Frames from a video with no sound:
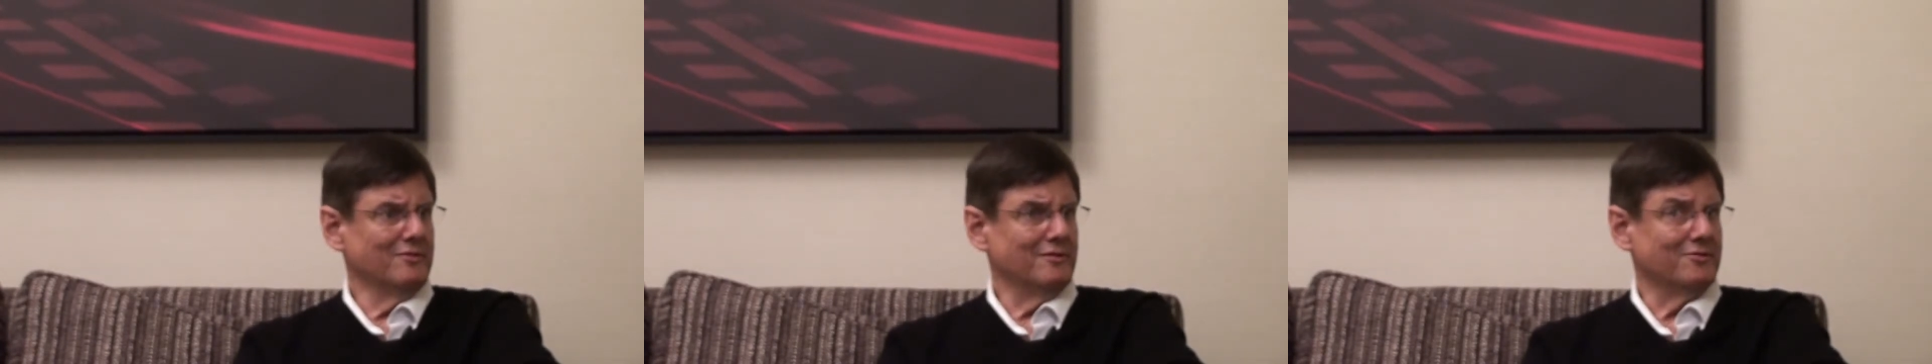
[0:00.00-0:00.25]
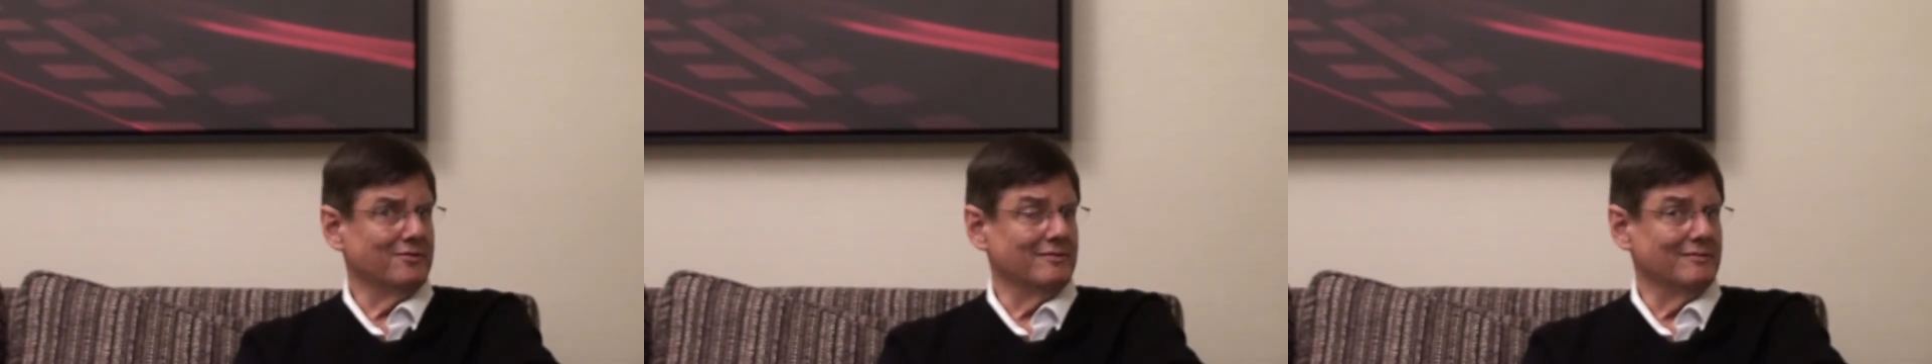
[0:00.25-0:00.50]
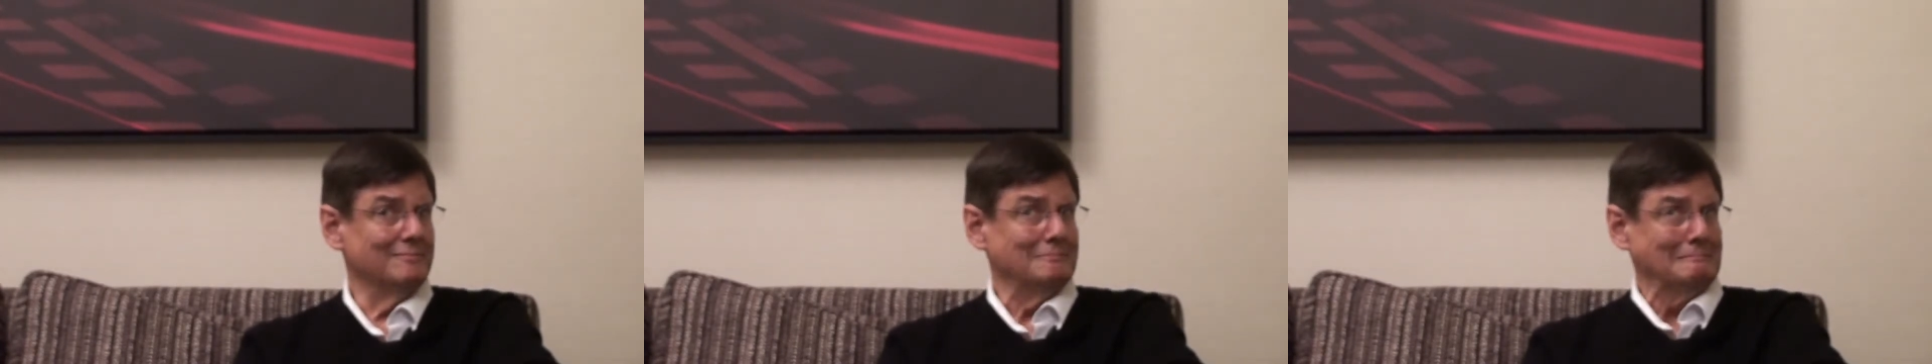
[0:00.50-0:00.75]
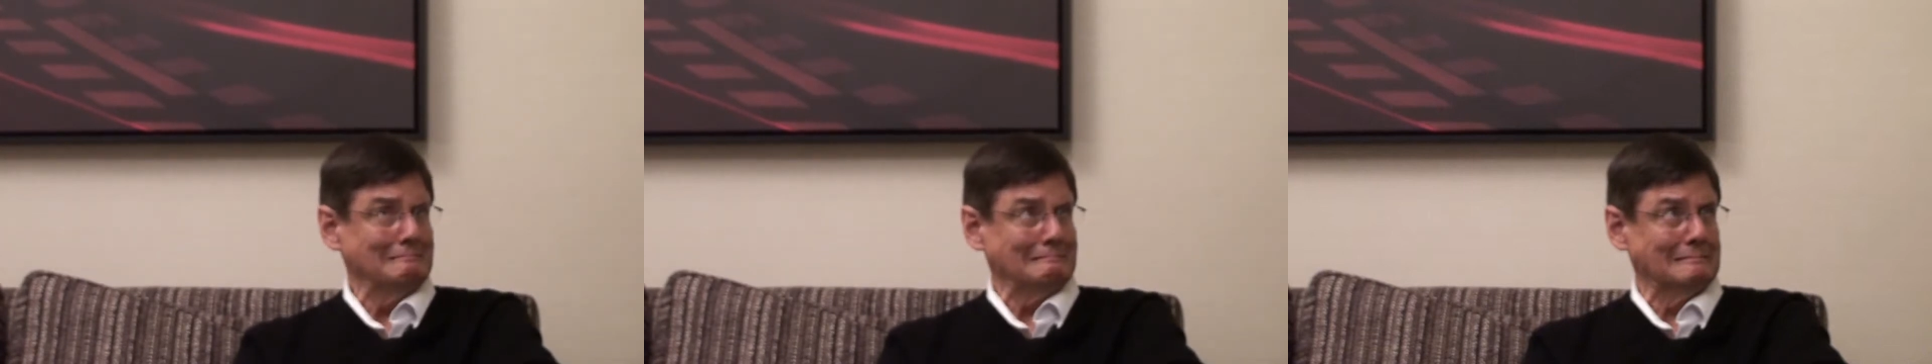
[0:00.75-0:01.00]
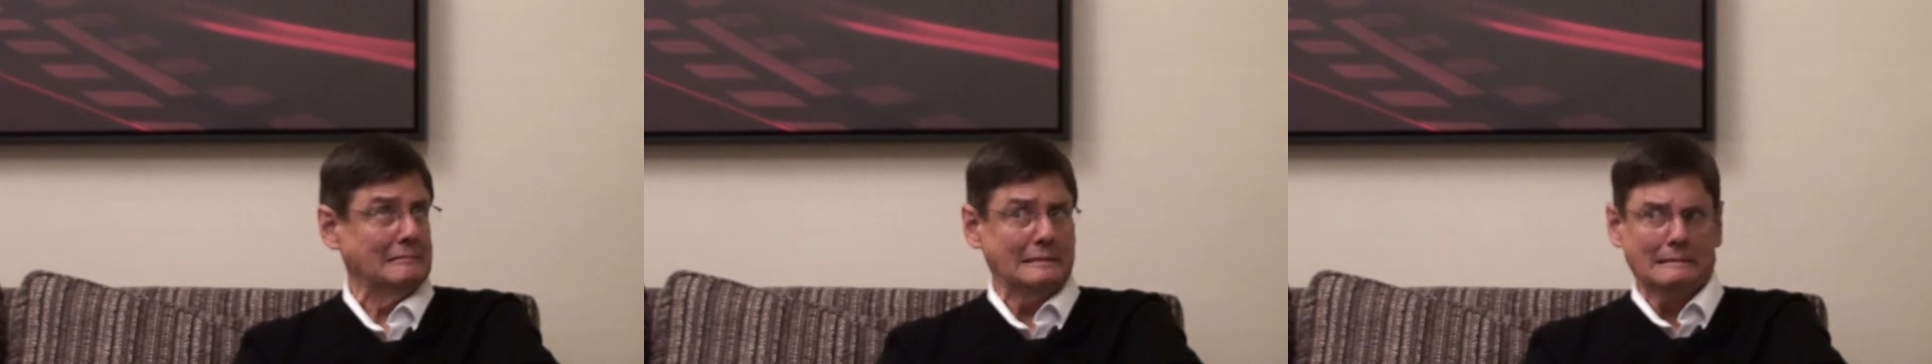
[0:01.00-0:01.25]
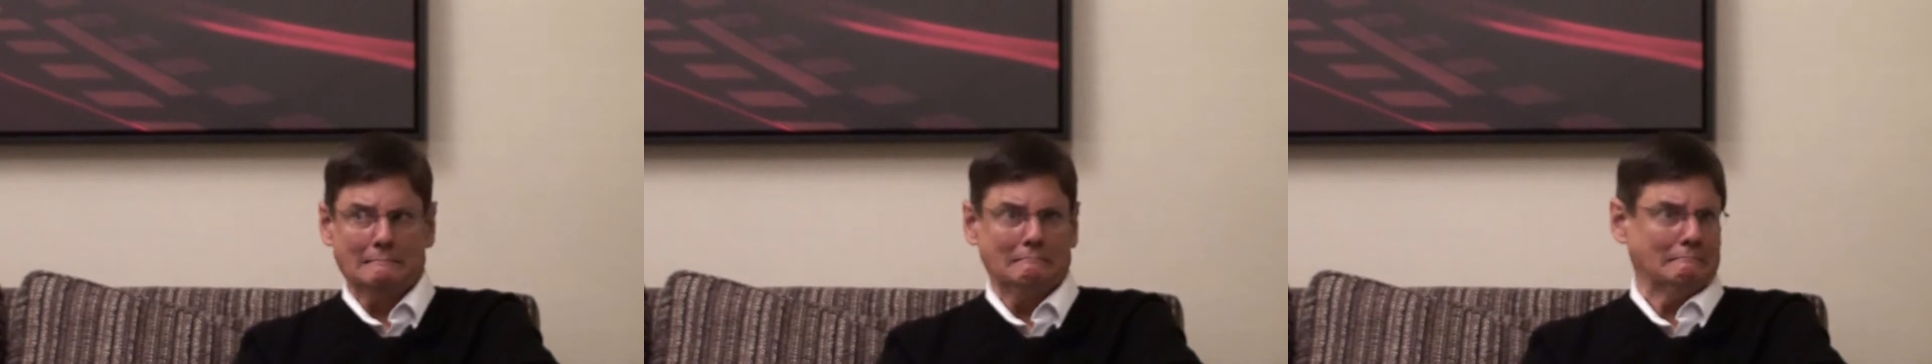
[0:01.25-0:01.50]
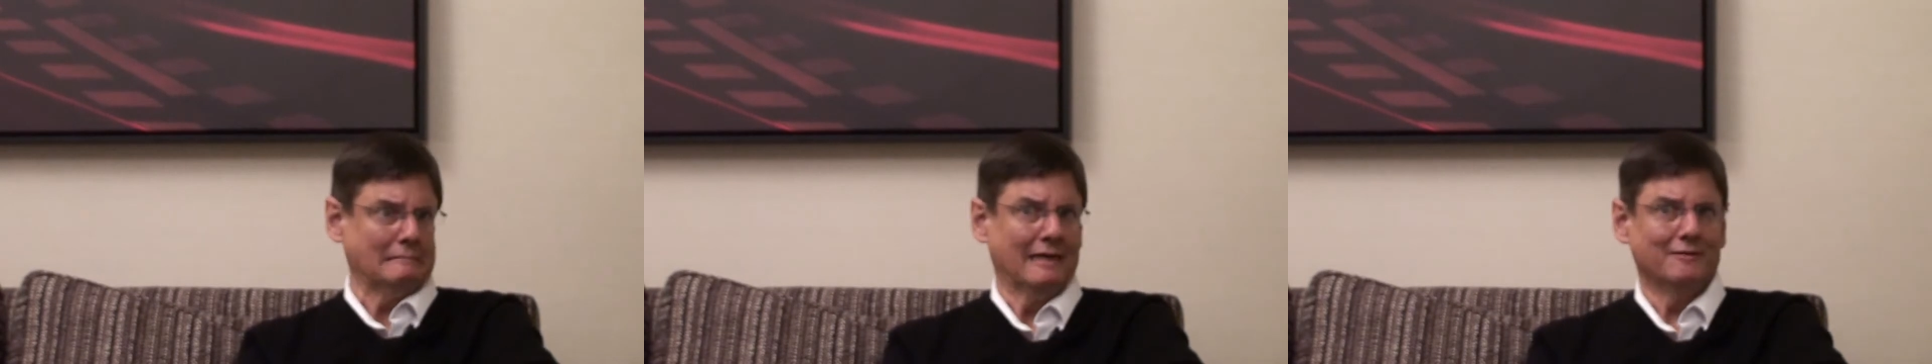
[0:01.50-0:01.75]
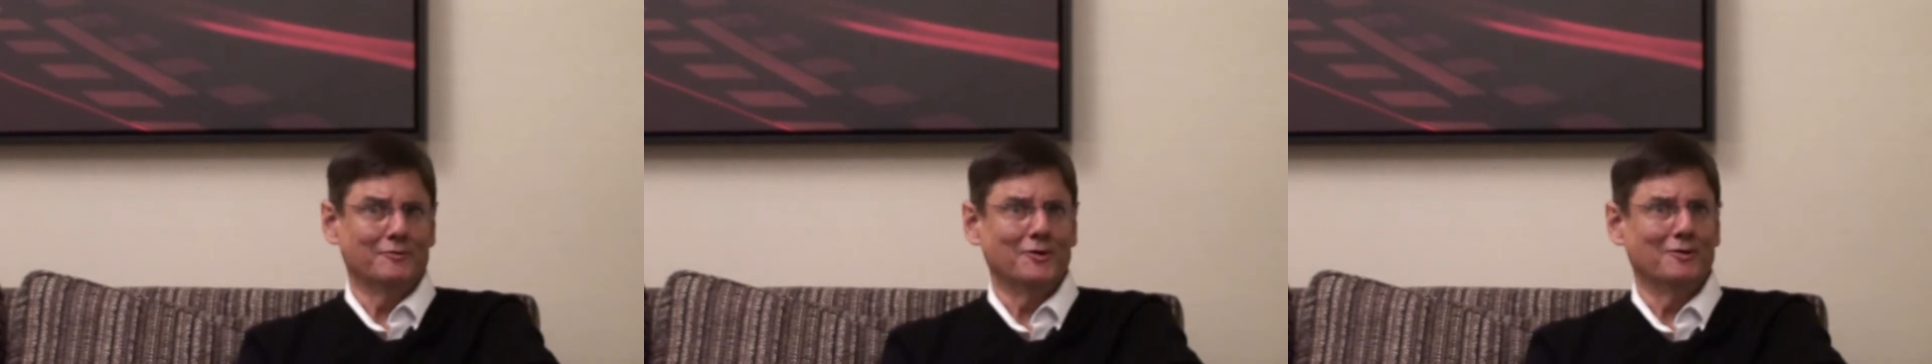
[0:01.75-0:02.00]
And I said, I
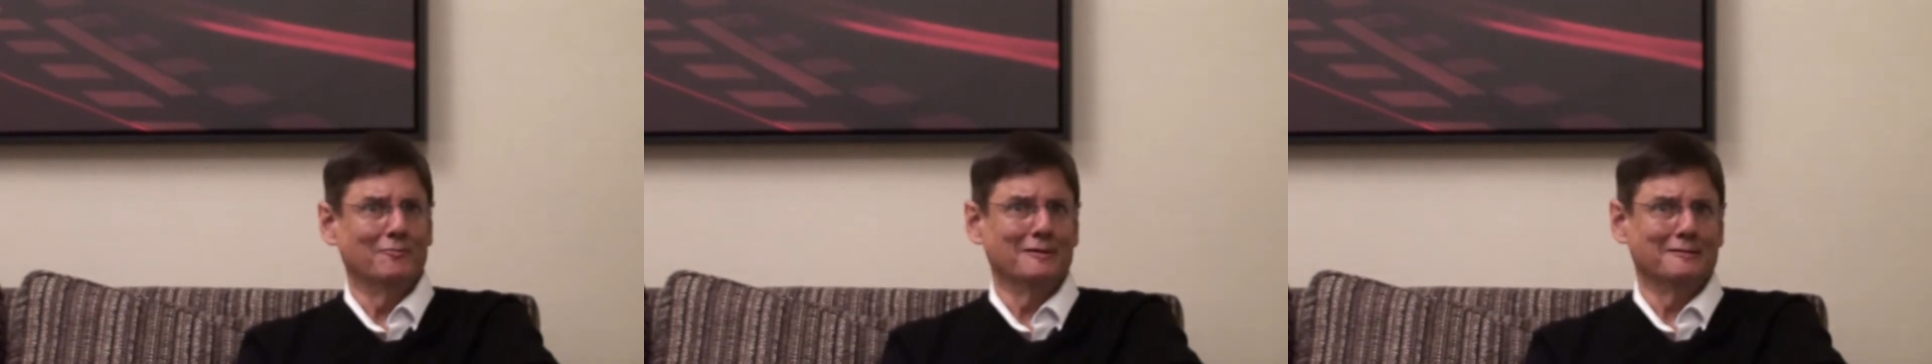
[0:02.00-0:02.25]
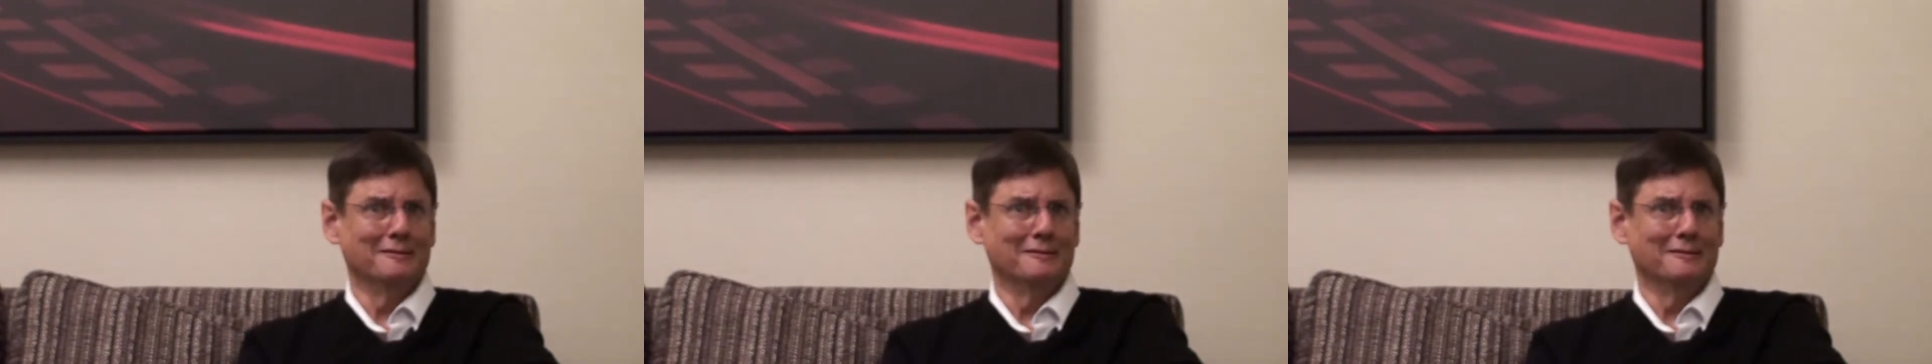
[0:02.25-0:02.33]
hadn't thought about